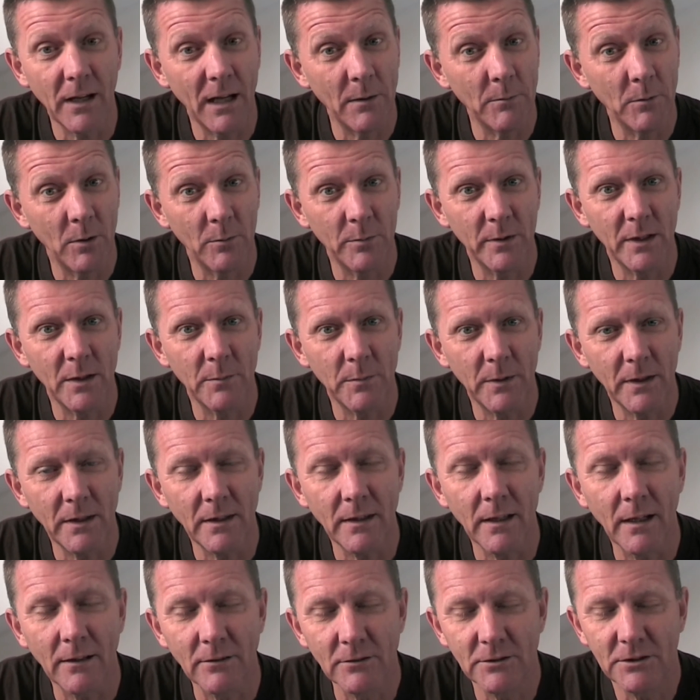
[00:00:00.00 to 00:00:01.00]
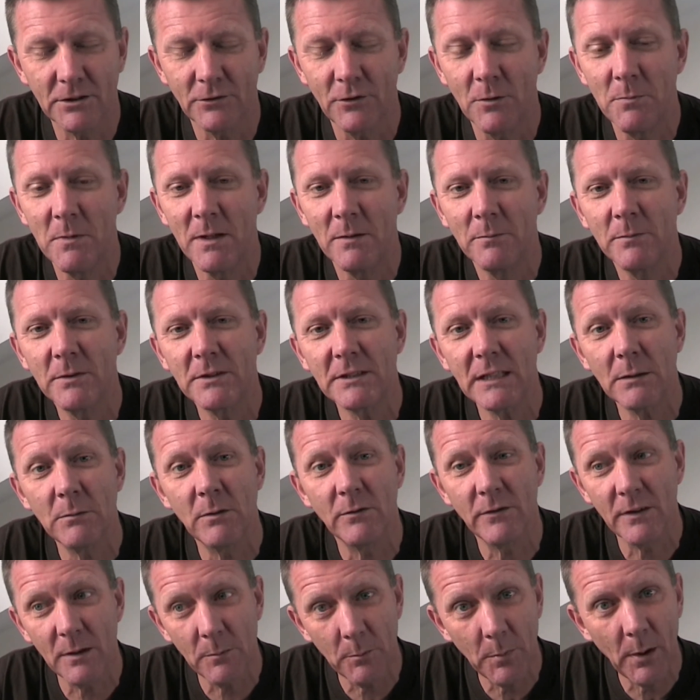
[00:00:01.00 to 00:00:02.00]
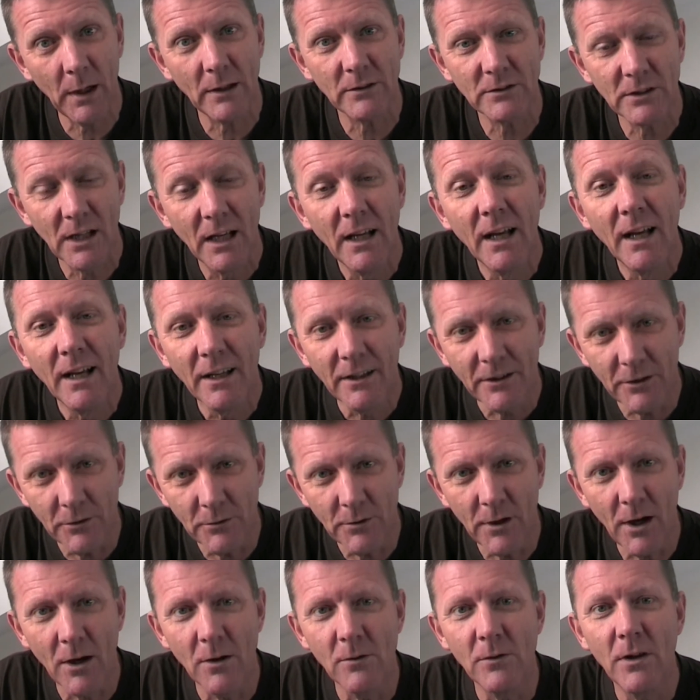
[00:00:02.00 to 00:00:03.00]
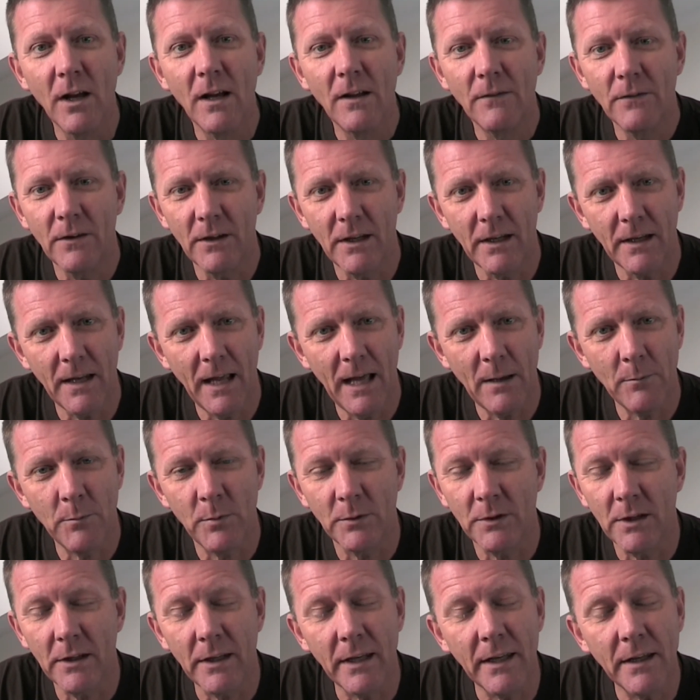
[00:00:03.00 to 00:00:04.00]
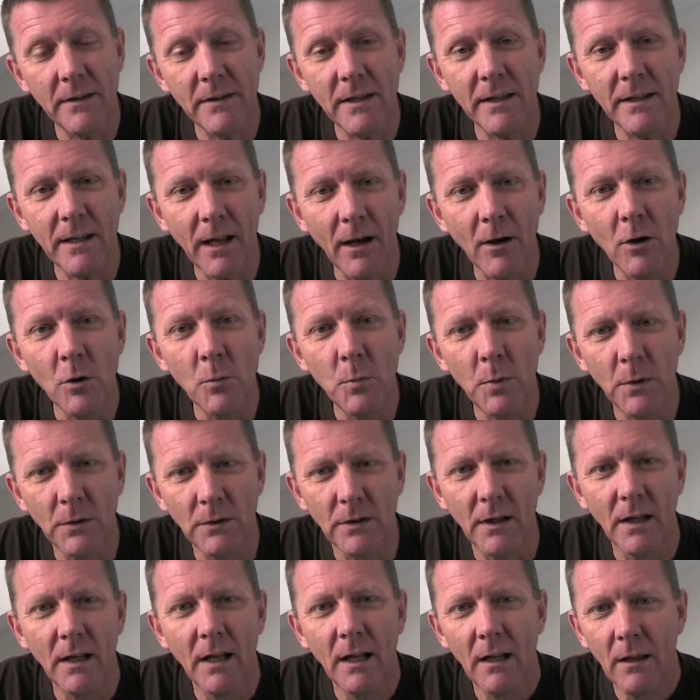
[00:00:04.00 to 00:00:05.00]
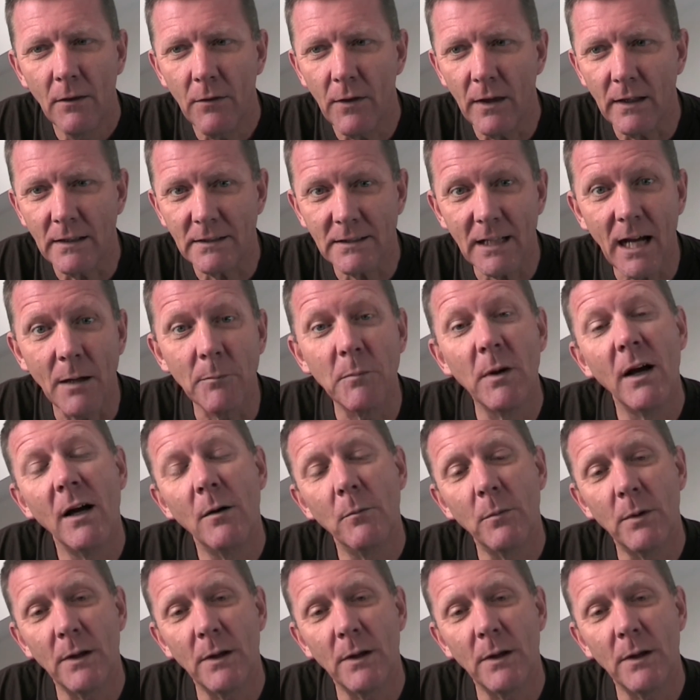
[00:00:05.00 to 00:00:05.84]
I might have been a bit young to remember some of it, but you know that it happened and it did open things up.